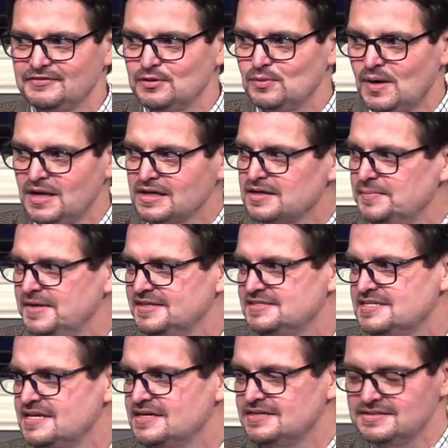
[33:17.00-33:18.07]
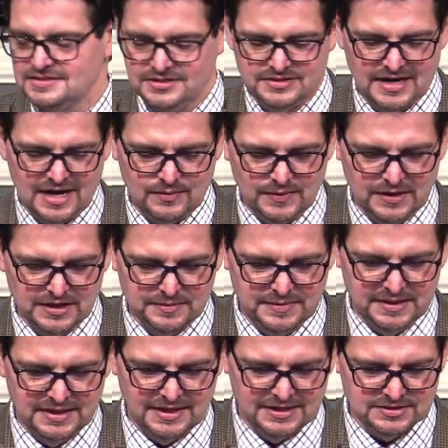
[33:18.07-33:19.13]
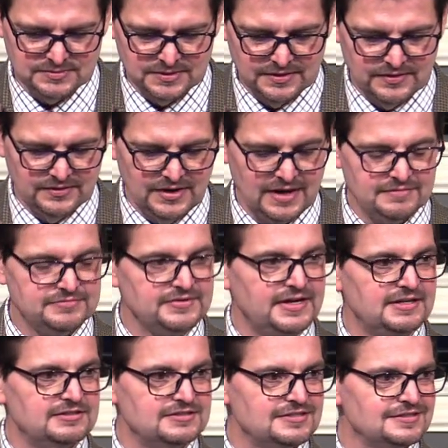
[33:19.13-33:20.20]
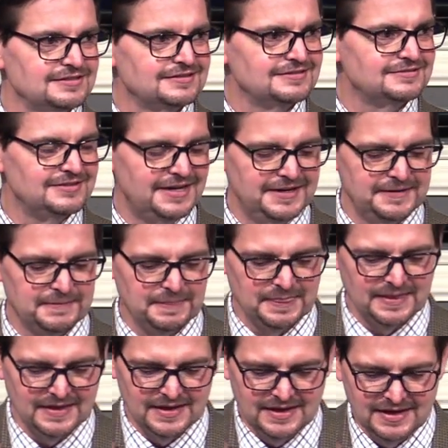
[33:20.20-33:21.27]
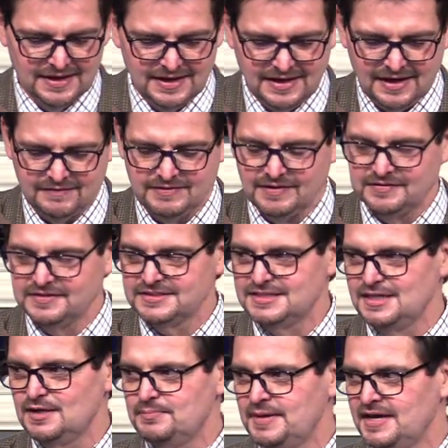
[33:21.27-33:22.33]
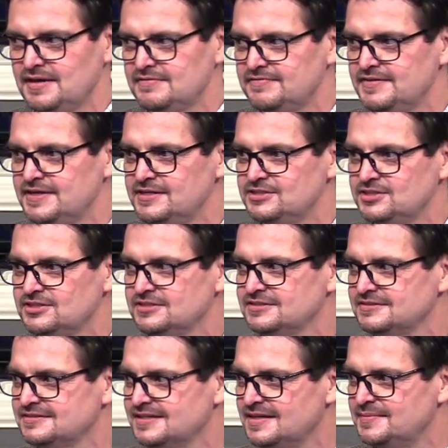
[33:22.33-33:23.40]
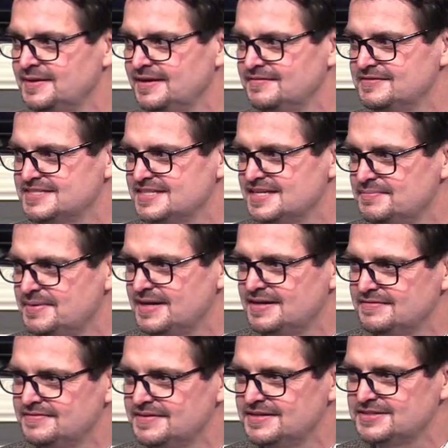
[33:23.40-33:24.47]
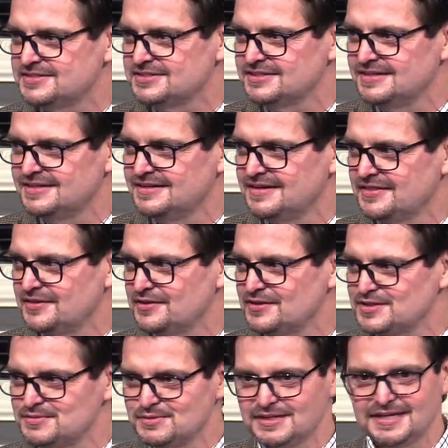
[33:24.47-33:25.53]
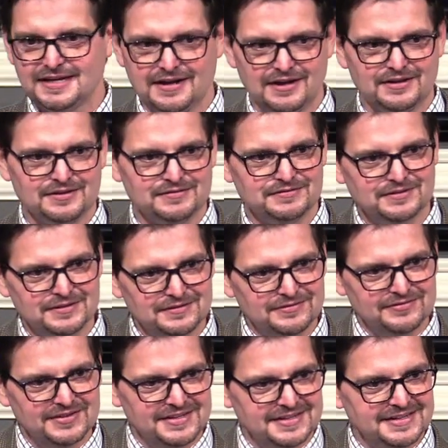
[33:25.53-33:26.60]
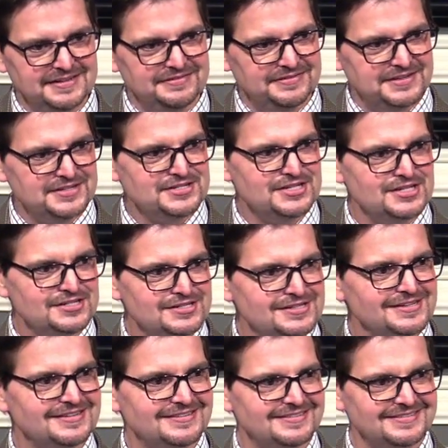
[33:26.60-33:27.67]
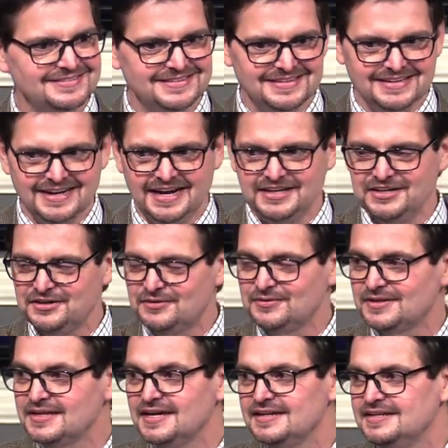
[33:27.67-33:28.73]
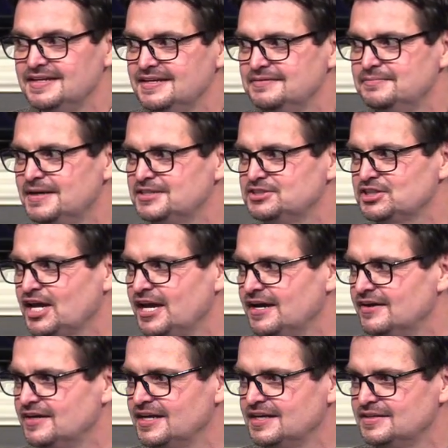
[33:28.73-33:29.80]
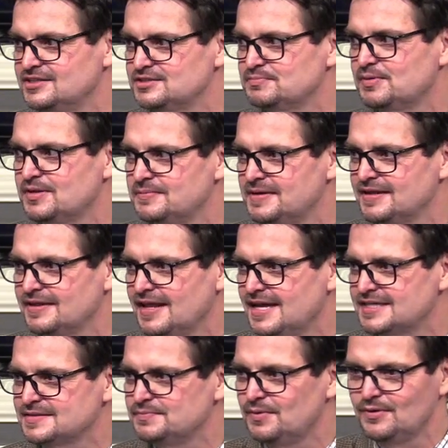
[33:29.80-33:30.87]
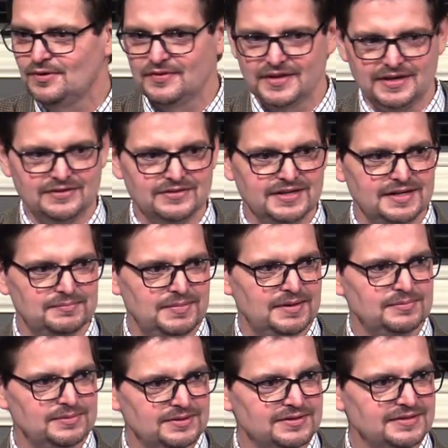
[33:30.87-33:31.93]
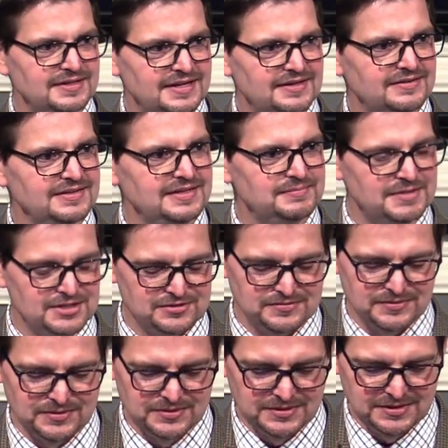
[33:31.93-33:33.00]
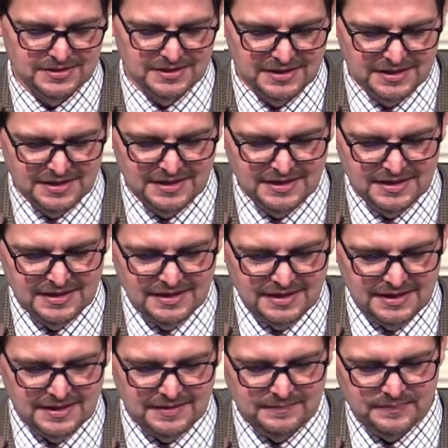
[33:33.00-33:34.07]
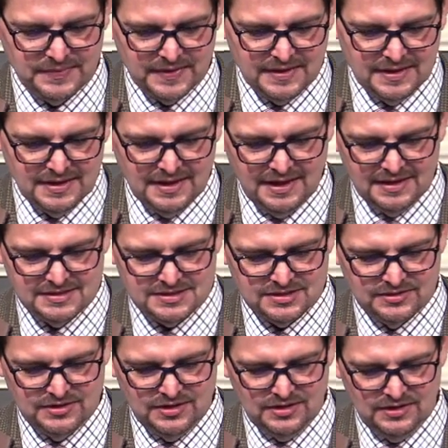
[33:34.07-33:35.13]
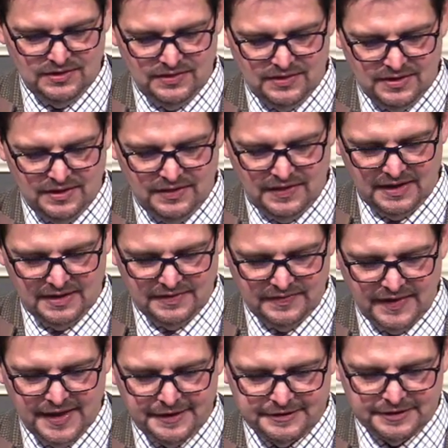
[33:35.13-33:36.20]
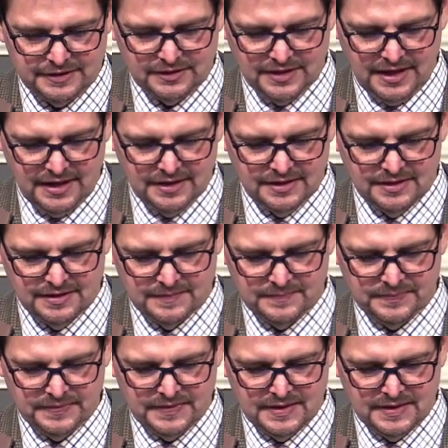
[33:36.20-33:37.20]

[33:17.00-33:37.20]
If you're welcoming sin, you're not welcoming God's Word. They're not friends, right? Have you ever seen a betta fish? Anybody ever see a betta fish? They're those really colorful, finny fishes, you know? and you don't really need much care. You can just put them in a glass bowl. They don't need a bubbler. They don't need much food. Um, and so they take little care.